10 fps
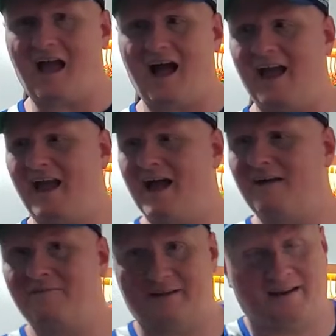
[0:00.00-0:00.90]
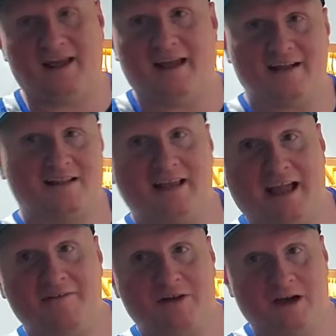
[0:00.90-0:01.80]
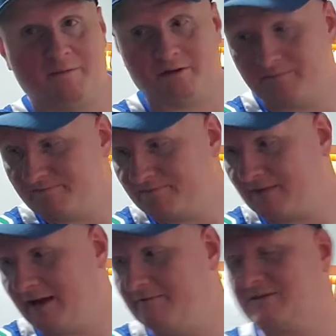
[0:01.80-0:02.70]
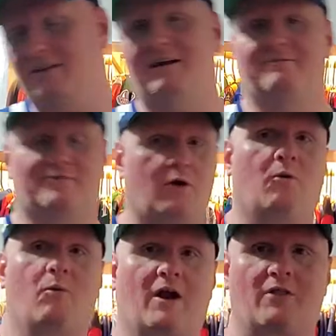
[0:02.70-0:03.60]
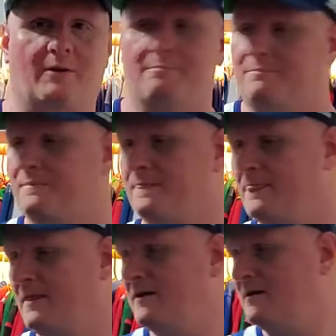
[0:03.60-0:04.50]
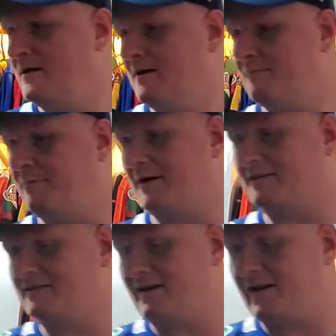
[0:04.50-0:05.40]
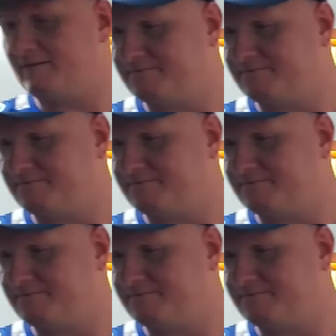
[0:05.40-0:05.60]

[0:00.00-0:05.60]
I have and I actually have a couple. Obviously, I don't wear them, but uh,